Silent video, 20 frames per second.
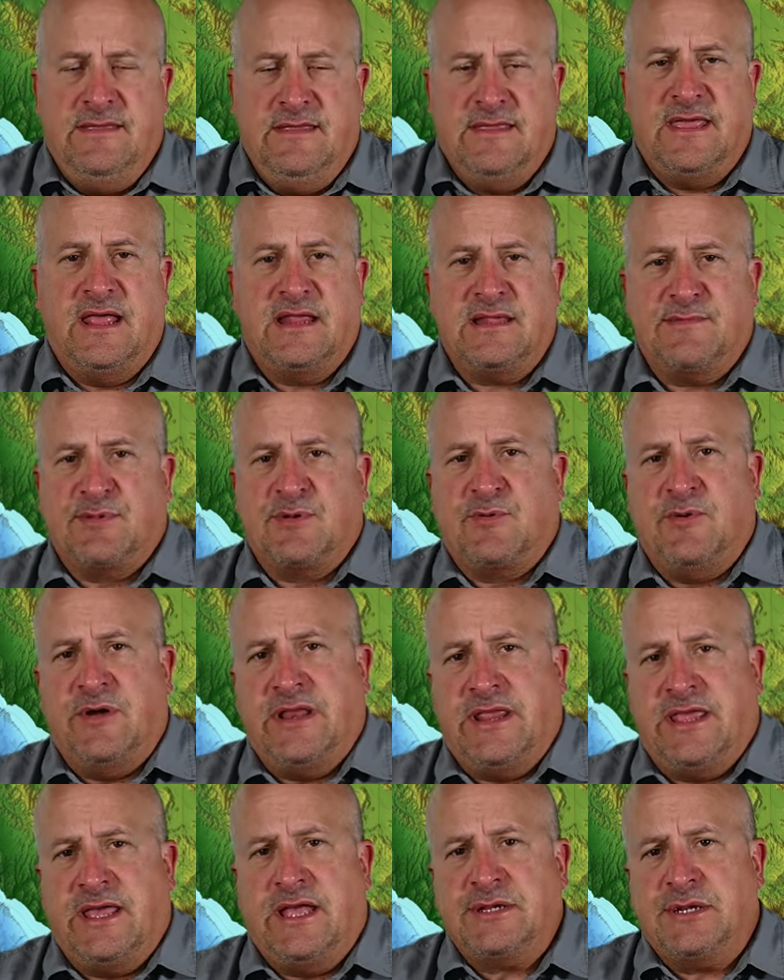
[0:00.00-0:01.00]
take some squid
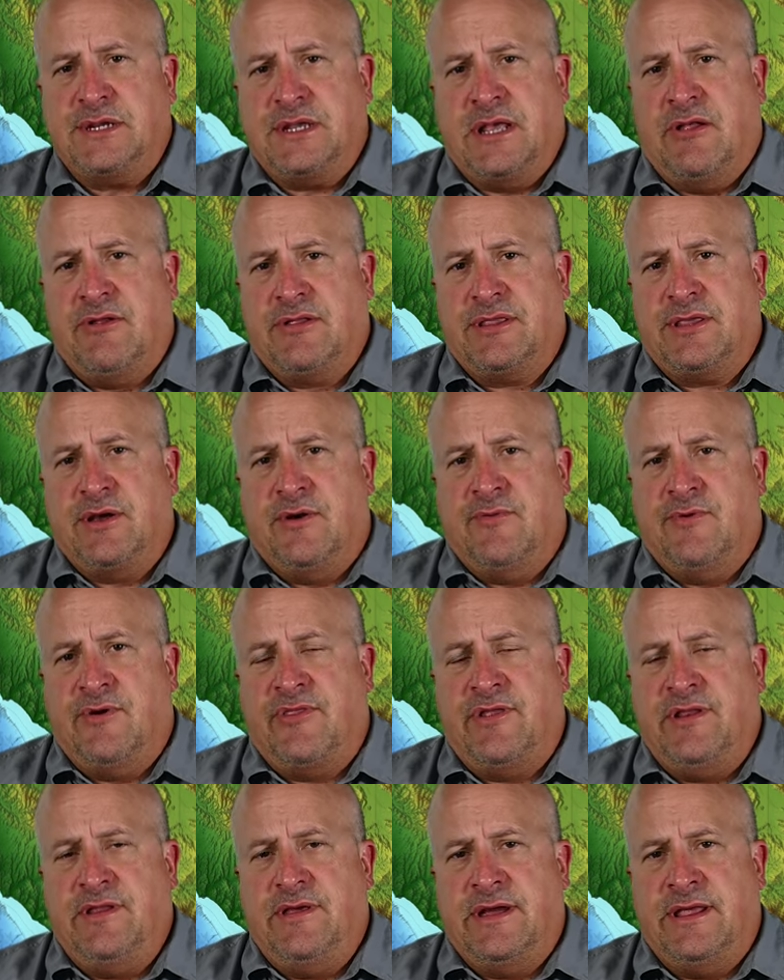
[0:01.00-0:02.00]
and catch some yellowtail
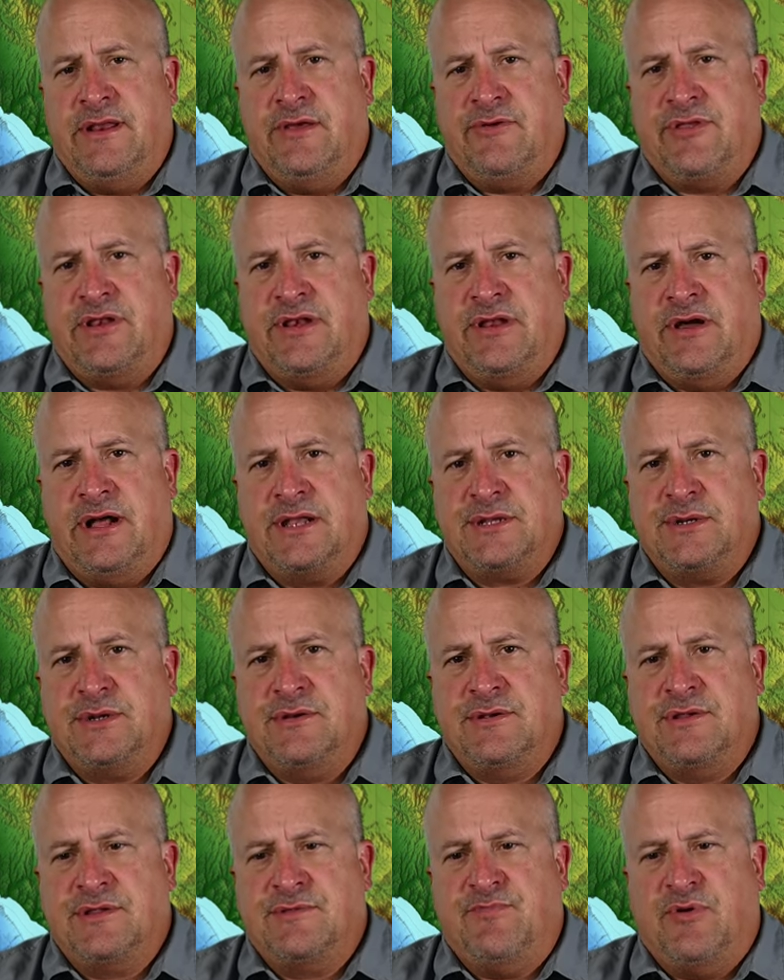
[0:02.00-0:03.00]
with it. I know that
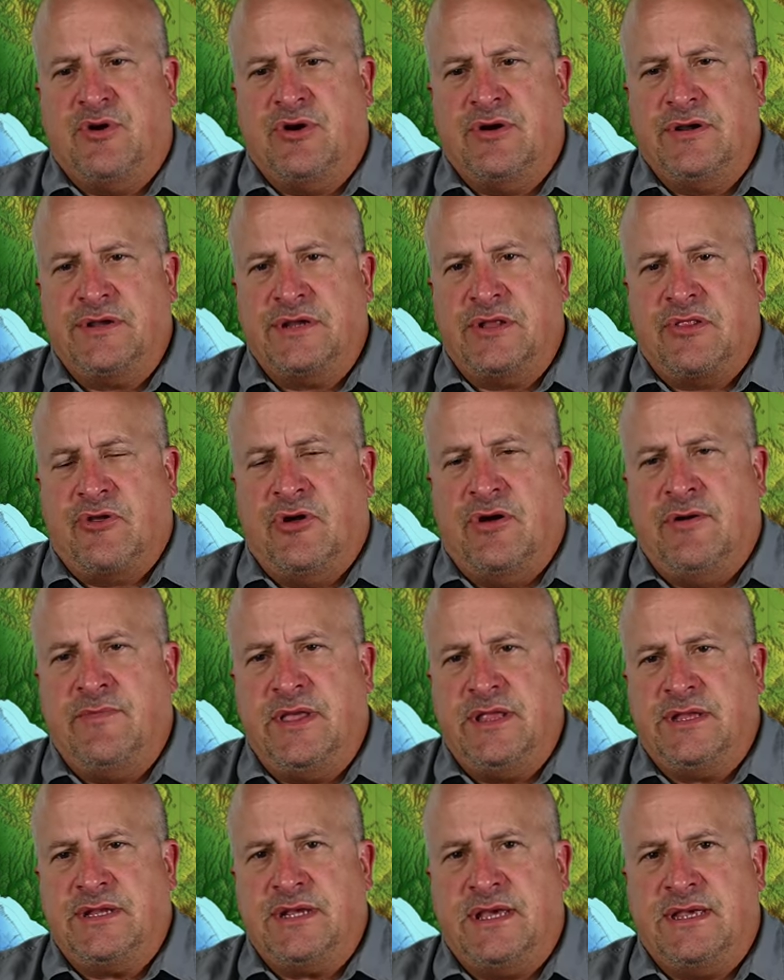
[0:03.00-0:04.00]
Nacho's barge in Long
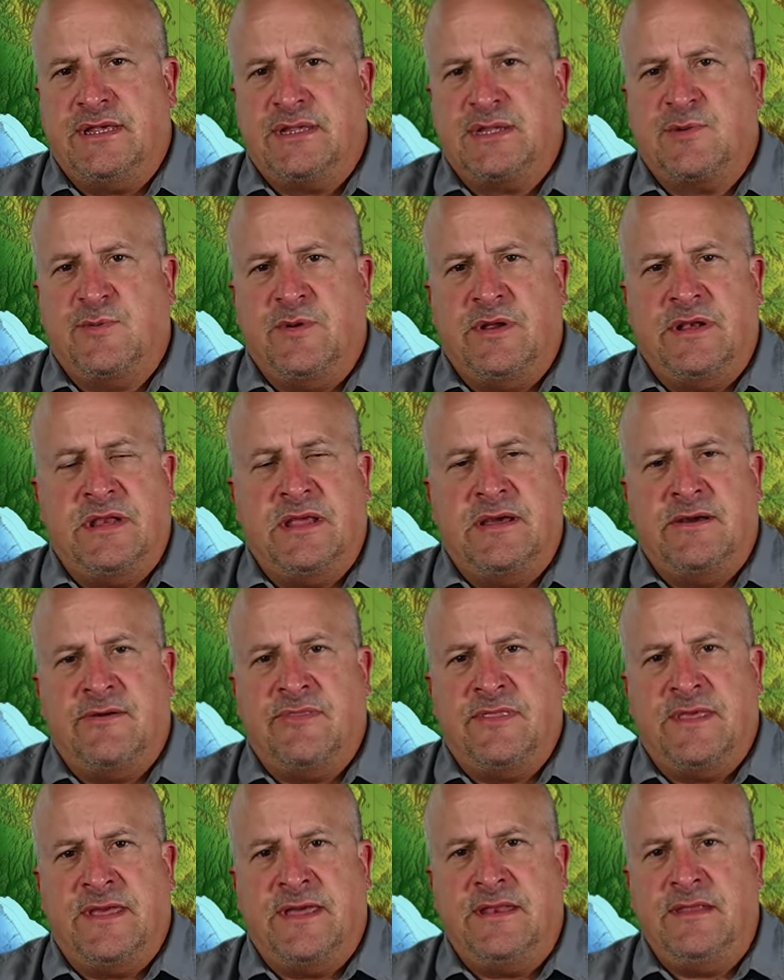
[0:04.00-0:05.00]
Beach has squid now
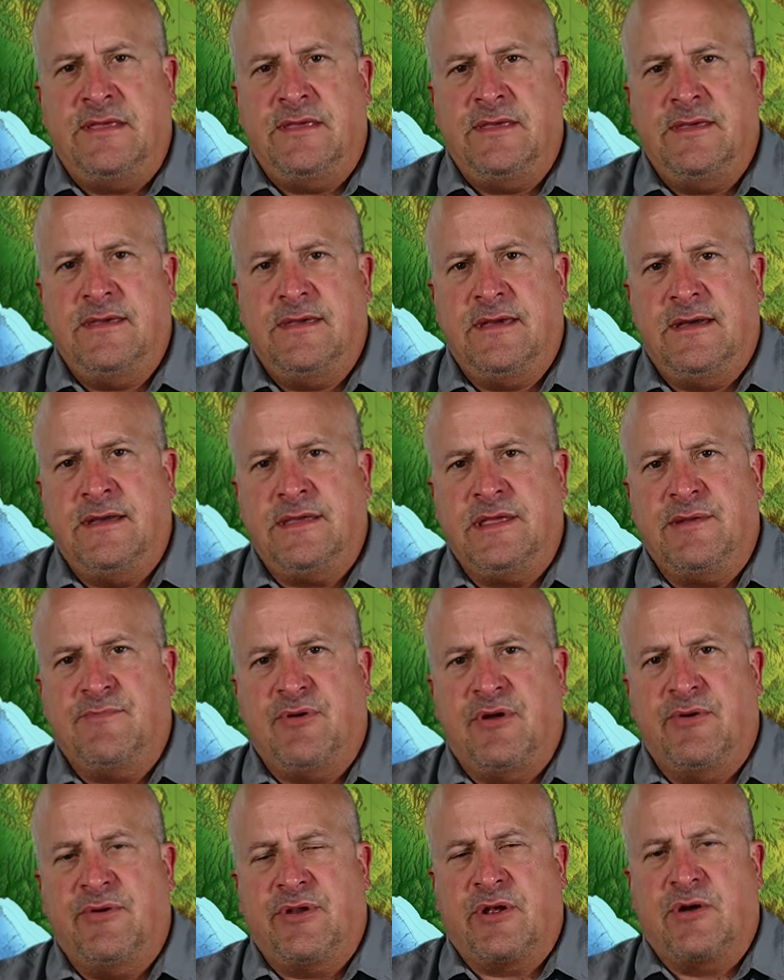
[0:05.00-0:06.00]
and then. Uh, you'd
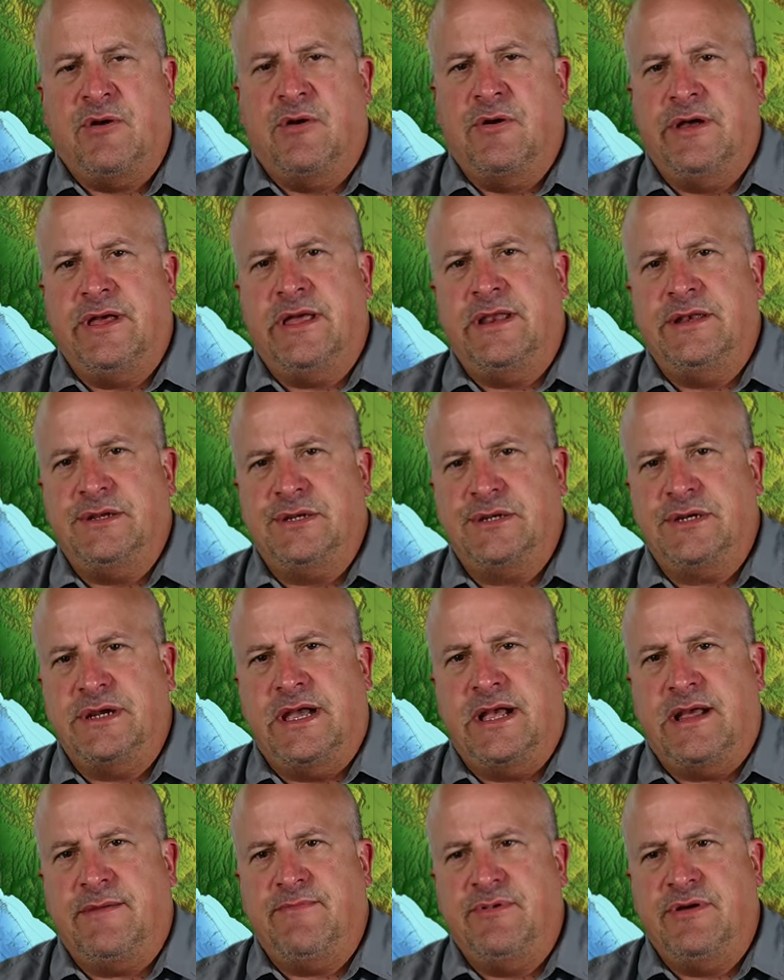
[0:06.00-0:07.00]
probably want to call ahead and
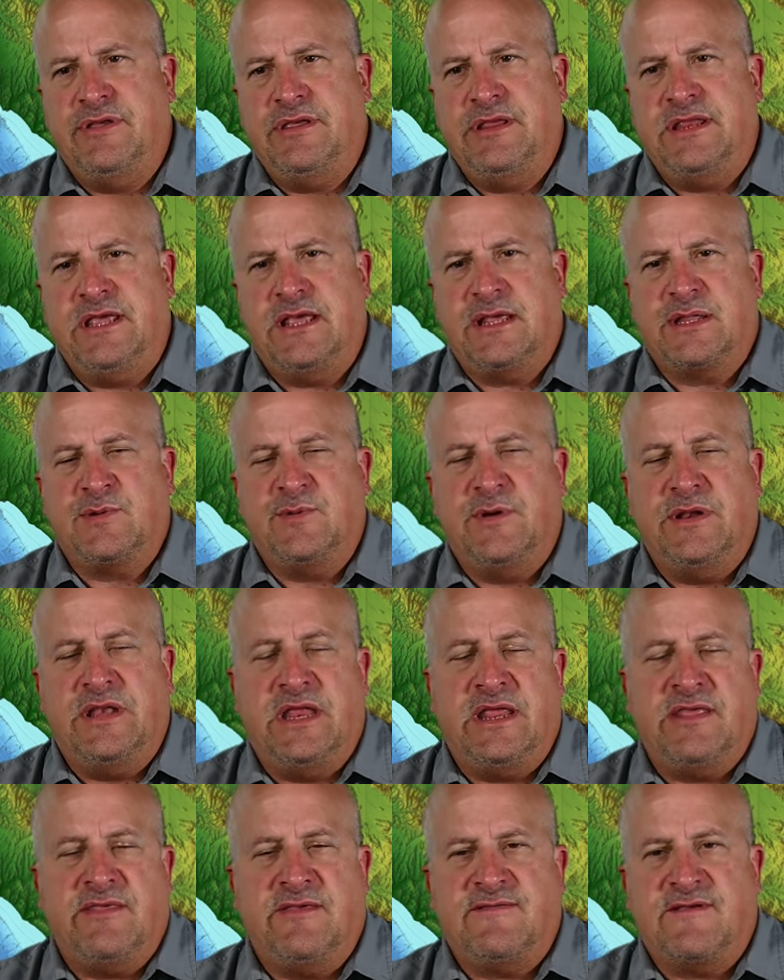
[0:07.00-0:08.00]
check. But you take squid to
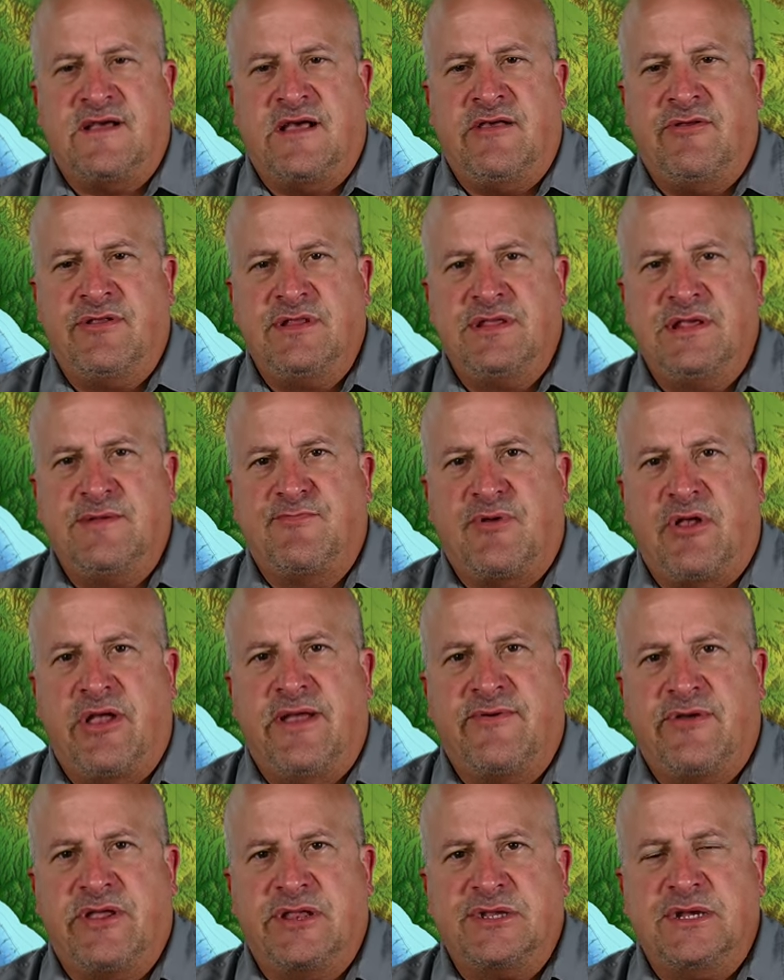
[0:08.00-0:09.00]
any of these islands, you probably
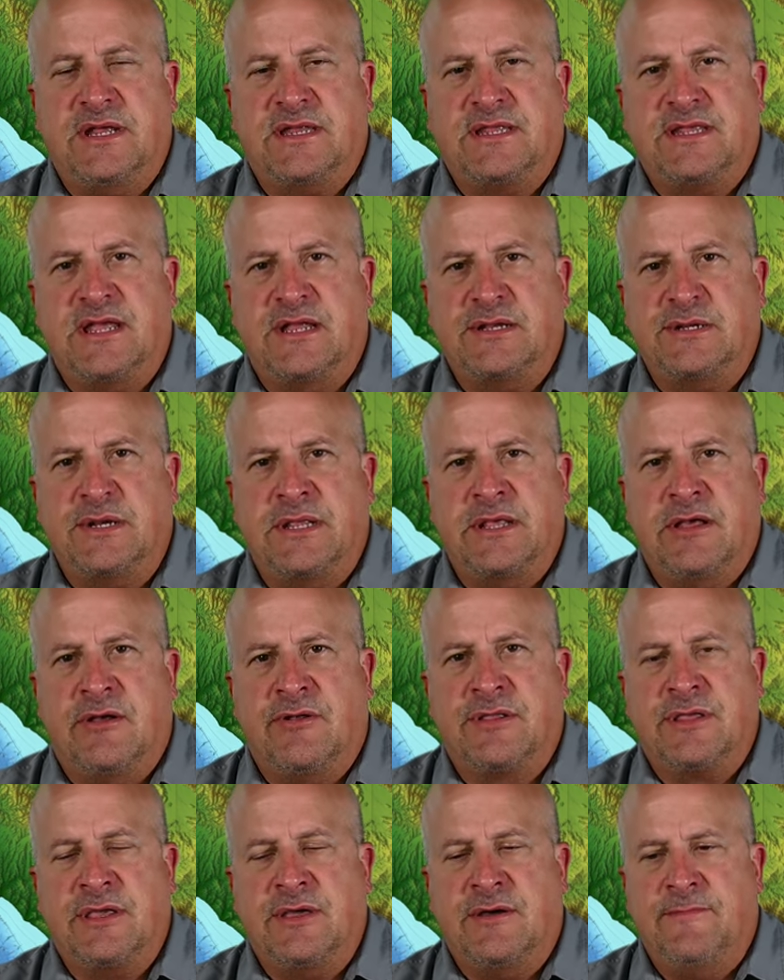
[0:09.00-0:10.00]
have a good chance of catching the
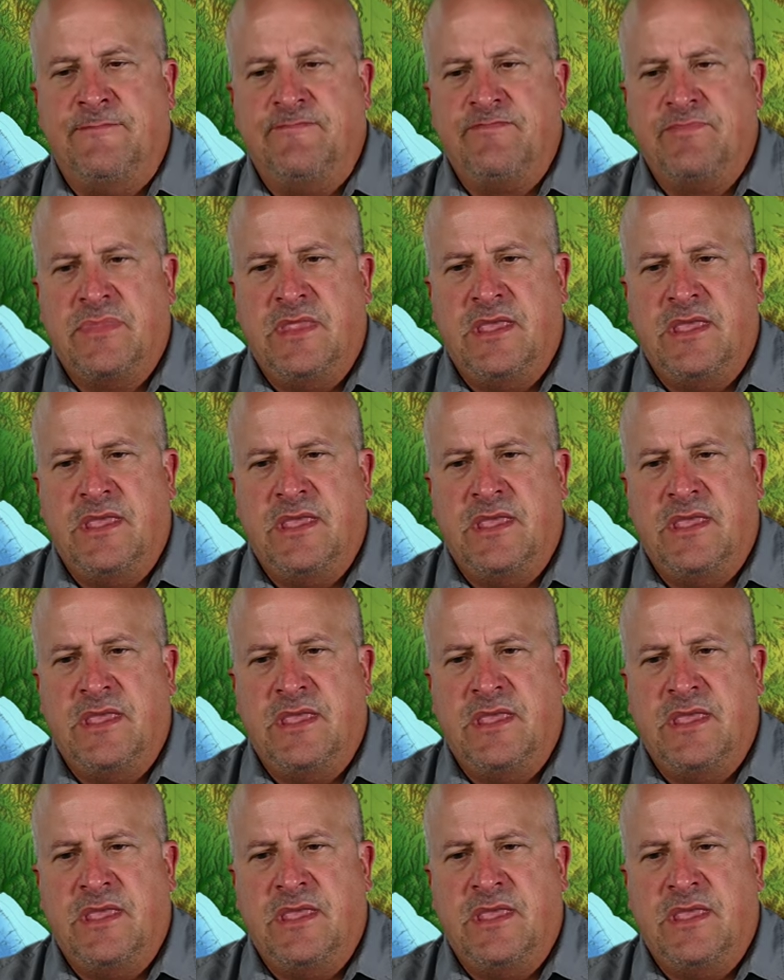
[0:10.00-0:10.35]
yellowtail.